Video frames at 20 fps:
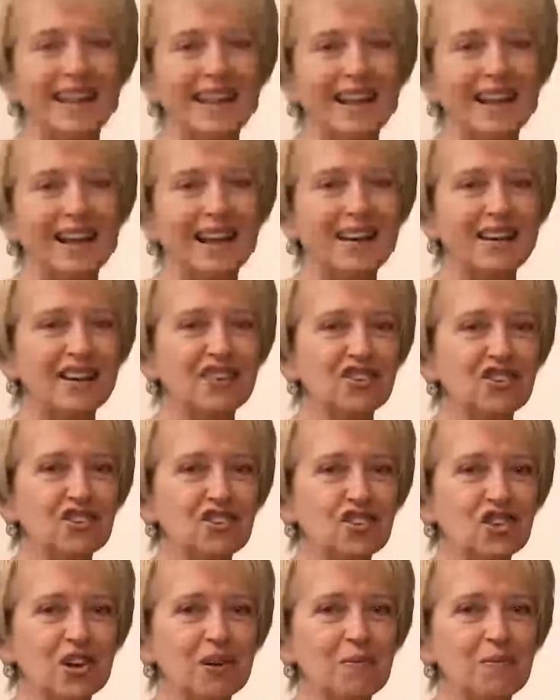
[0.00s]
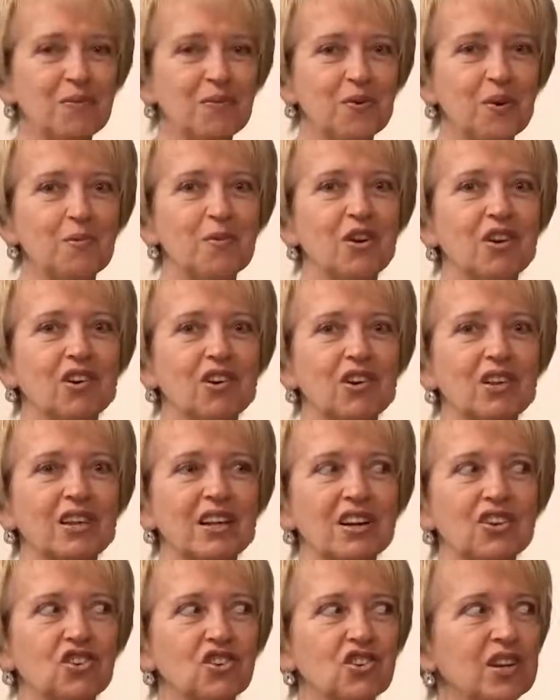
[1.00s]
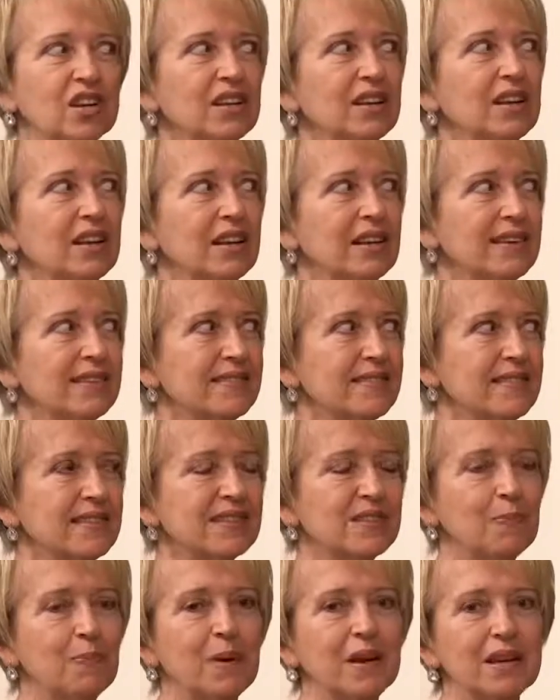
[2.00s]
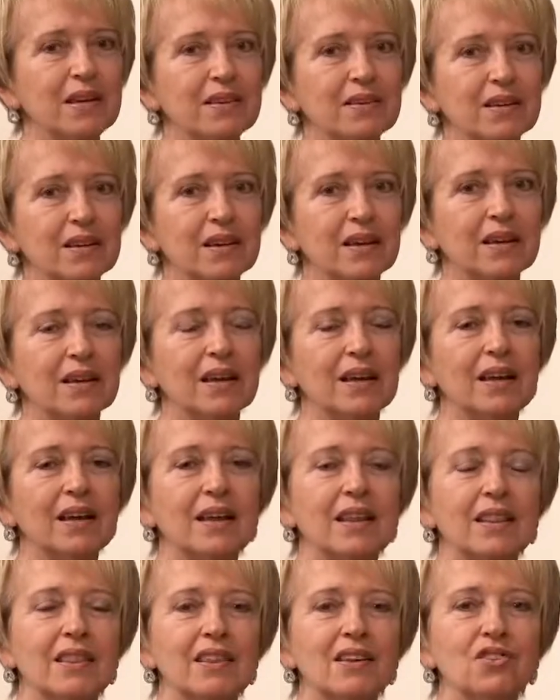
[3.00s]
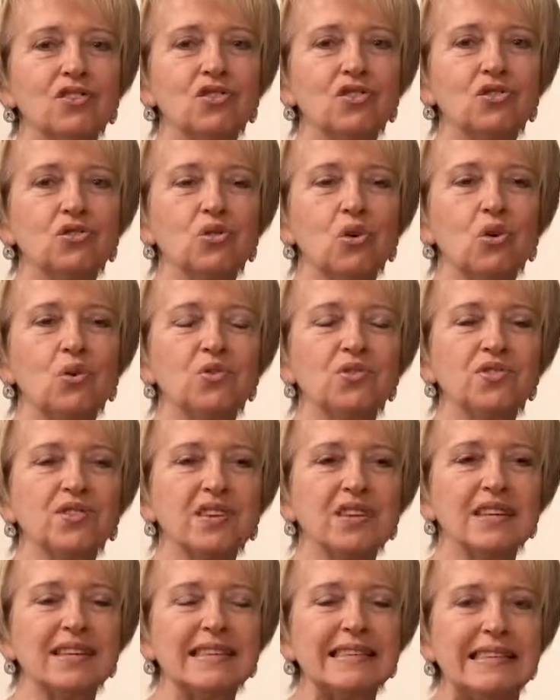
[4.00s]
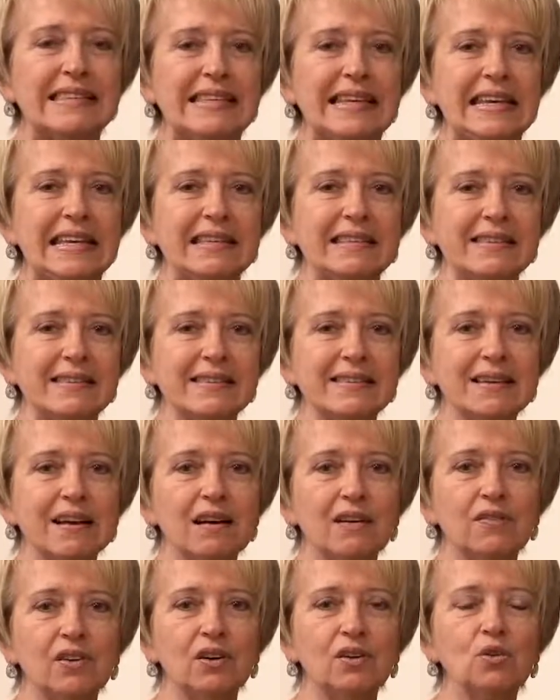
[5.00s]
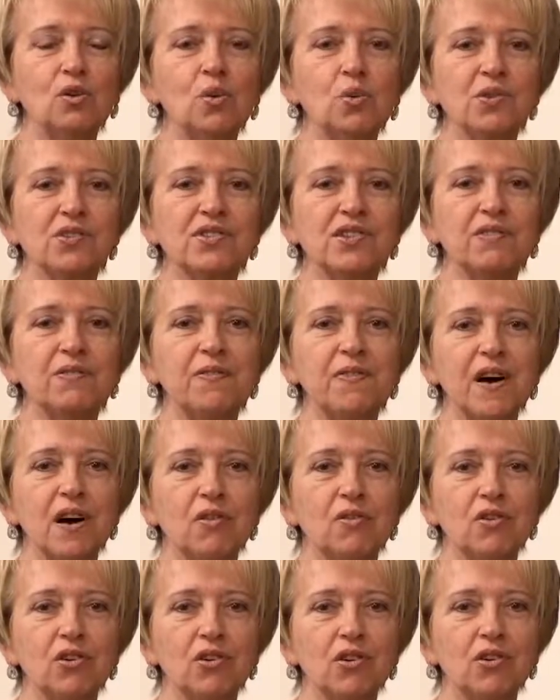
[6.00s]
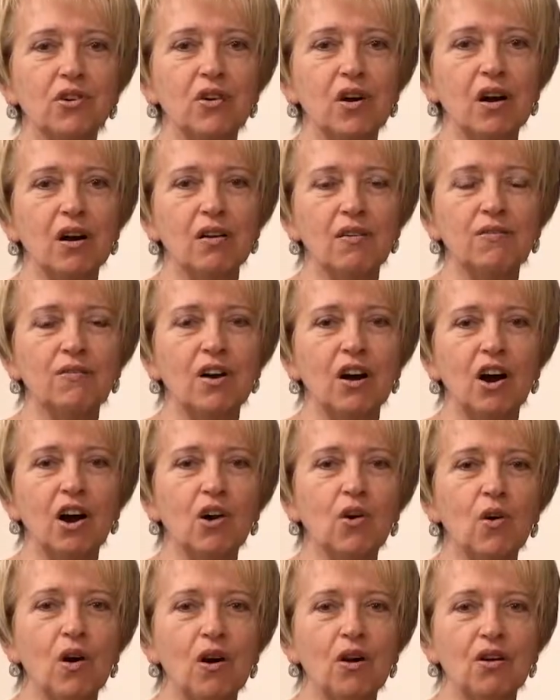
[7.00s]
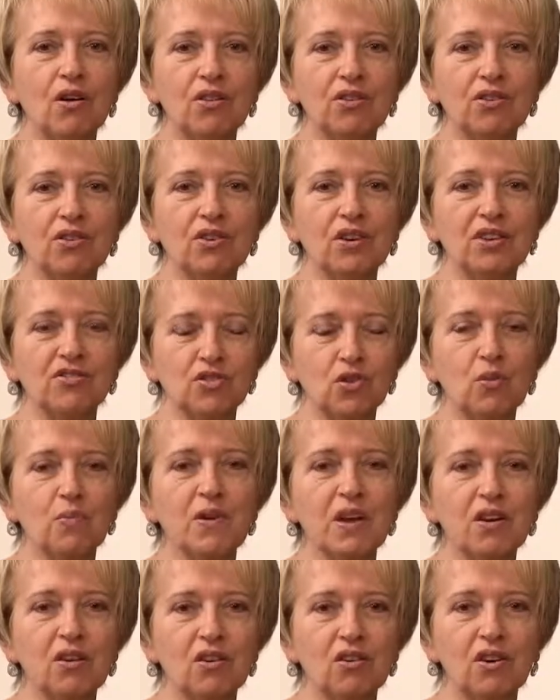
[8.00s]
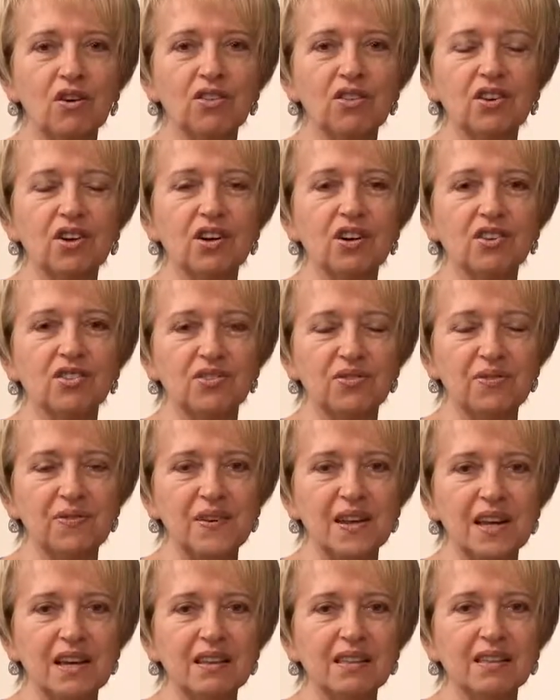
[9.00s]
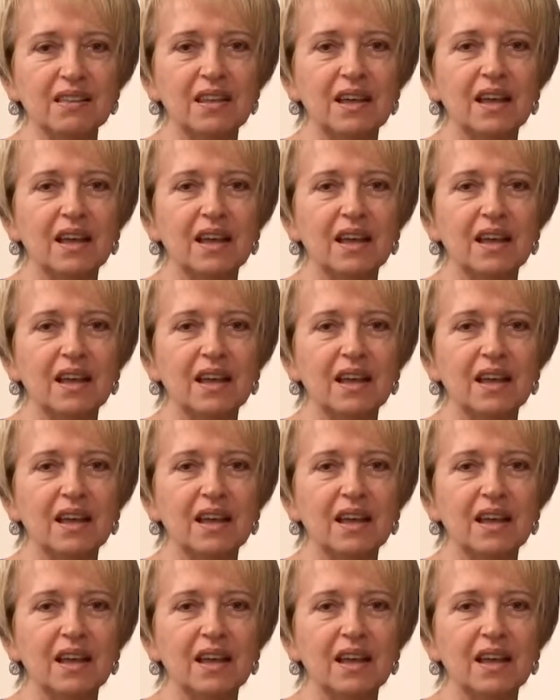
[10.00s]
Another gem from our collection is this painting. This shows Saint Sava, who was the founder of our Serbian Orthodox faith.